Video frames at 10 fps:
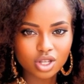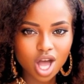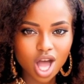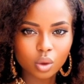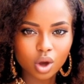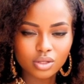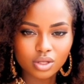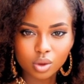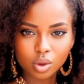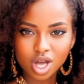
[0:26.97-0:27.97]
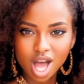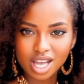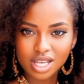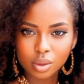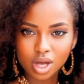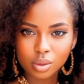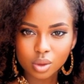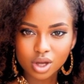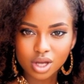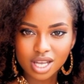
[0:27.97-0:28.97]
shockwaves through the academic
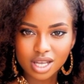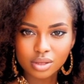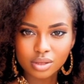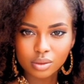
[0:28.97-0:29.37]
community.